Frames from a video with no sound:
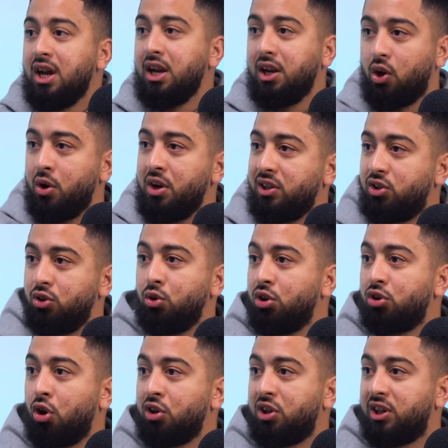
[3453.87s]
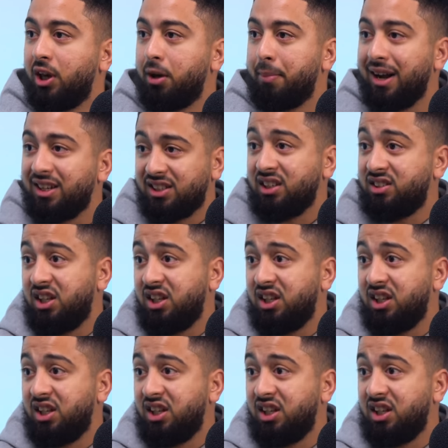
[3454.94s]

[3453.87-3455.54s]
They go in there to do the donkey kickbacks. That's